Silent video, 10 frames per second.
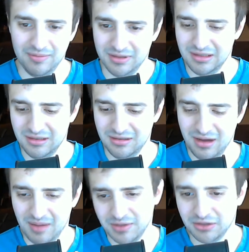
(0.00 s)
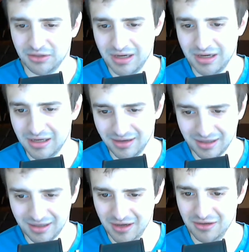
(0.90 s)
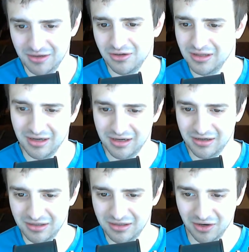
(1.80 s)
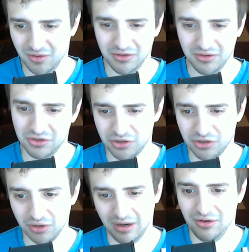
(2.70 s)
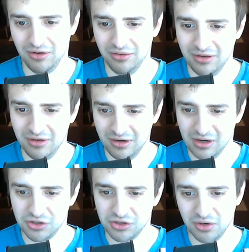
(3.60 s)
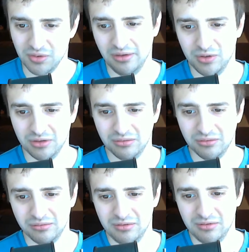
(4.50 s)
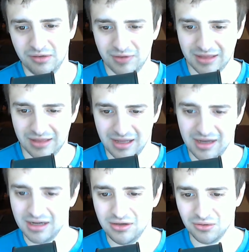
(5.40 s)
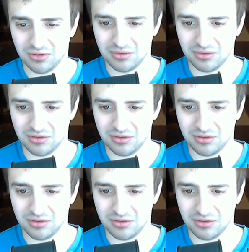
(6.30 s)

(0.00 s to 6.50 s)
the object on my index page, and then I need to go onto the show route and show it. Well, you've got that in your